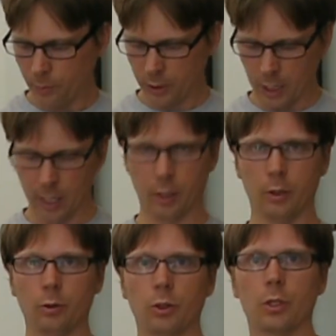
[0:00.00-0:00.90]

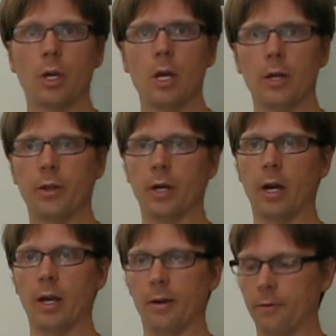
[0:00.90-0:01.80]
potatoes that I
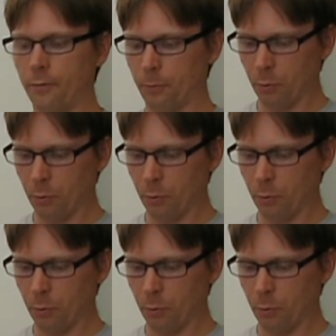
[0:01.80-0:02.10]
have